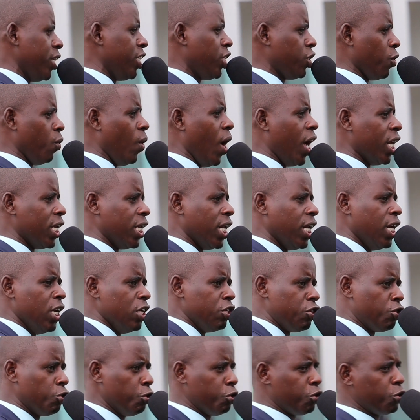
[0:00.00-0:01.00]
21
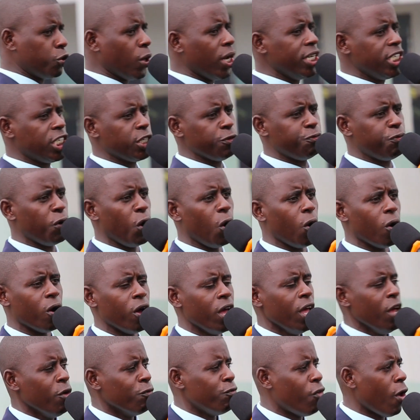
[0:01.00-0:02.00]
to
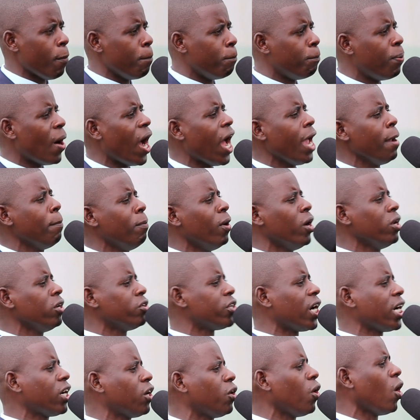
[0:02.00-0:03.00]
24, the
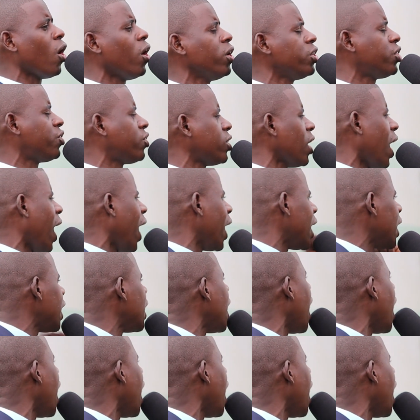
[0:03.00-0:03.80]
Bible records a